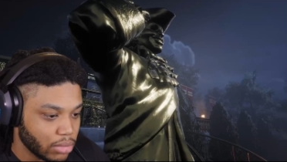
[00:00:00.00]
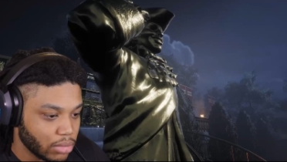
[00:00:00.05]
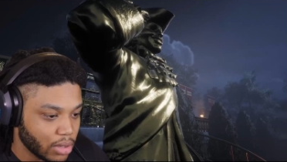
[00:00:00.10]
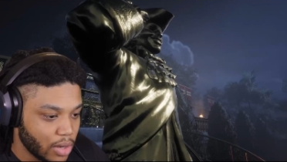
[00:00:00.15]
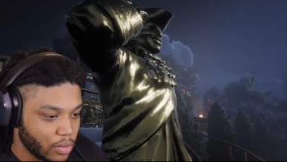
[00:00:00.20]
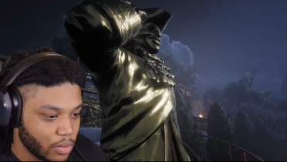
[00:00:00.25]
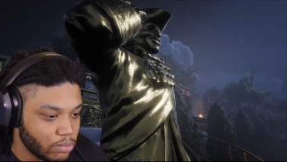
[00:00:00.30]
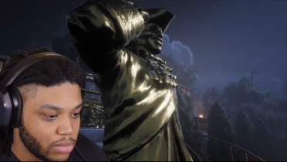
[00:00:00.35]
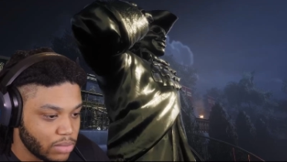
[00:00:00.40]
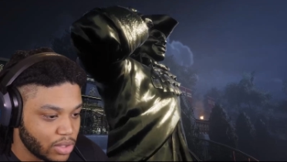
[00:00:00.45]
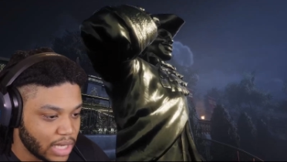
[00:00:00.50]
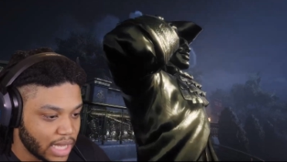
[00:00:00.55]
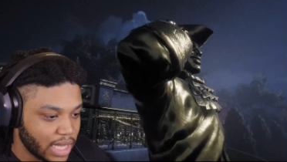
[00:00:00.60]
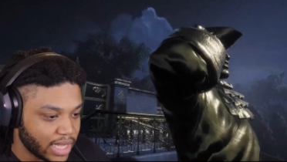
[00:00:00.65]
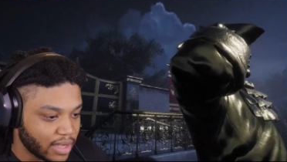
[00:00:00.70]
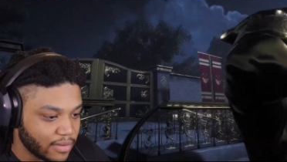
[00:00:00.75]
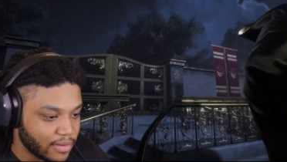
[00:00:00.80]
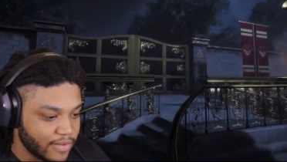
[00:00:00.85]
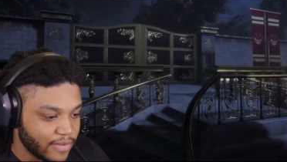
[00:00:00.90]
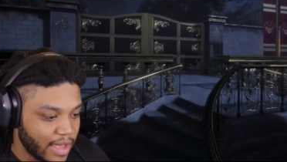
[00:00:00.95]
Bro built
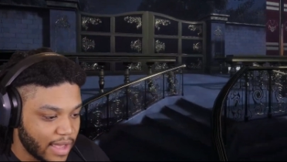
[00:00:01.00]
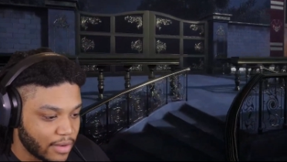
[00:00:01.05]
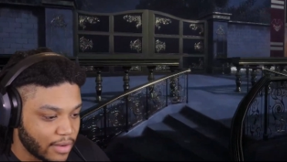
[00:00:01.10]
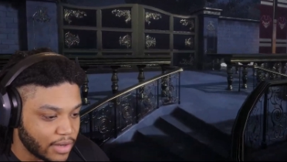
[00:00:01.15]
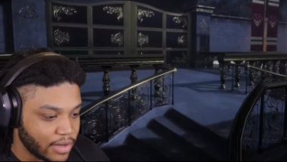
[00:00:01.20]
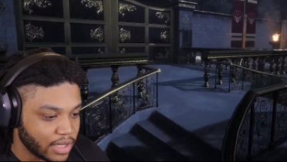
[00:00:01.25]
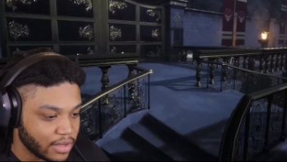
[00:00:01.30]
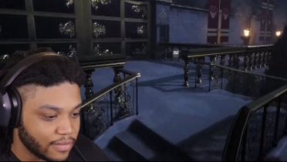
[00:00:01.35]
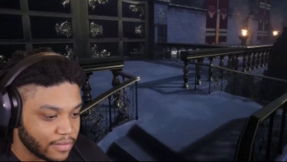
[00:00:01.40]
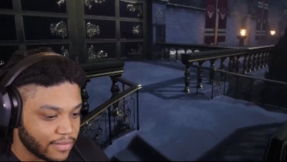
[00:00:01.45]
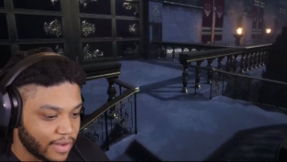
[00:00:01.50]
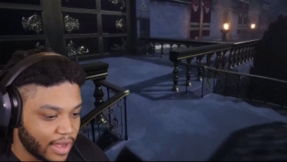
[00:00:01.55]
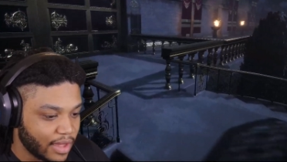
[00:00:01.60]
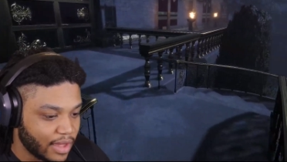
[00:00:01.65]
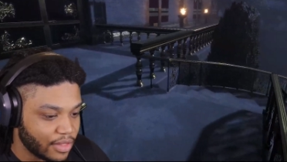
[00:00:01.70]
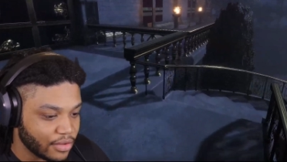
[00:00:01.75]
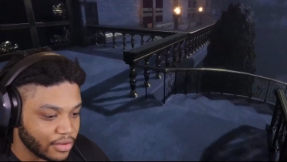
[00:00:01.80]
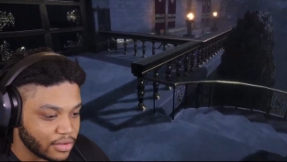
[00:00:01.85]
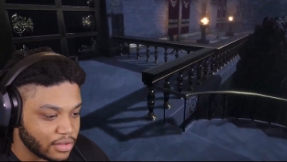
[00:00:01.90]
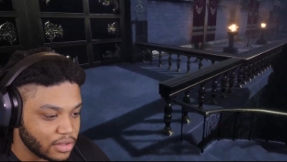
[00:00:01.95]
like a founding
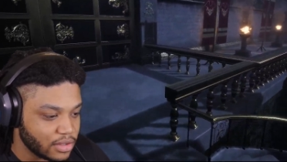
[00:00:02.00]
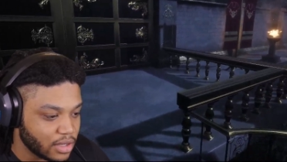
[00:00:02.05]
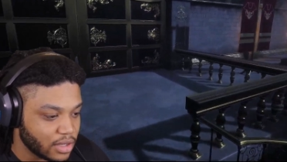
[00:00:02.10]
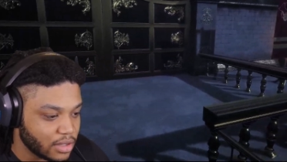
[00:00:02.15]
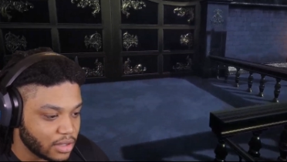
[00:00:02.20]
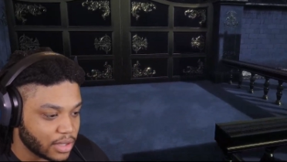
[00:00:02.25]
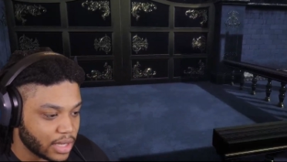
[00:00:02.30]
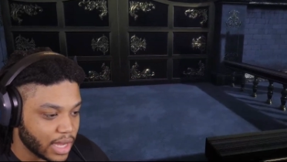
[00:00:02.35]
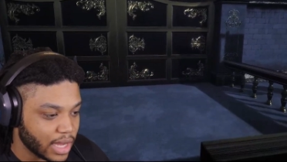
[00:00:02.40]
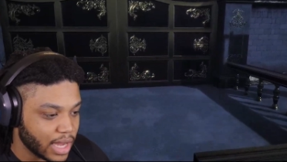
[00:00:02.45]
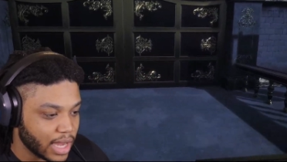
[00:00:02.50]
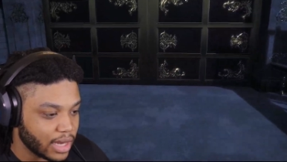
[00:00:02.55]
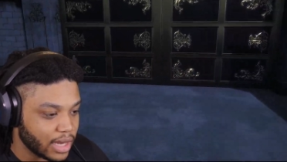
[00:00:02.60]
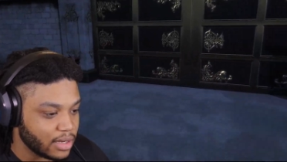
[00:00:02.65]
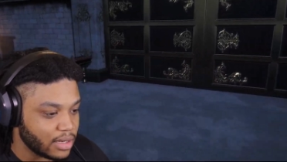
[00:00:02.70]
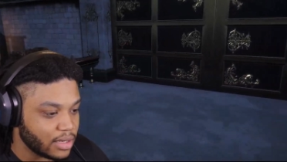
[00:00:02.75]
father, okay.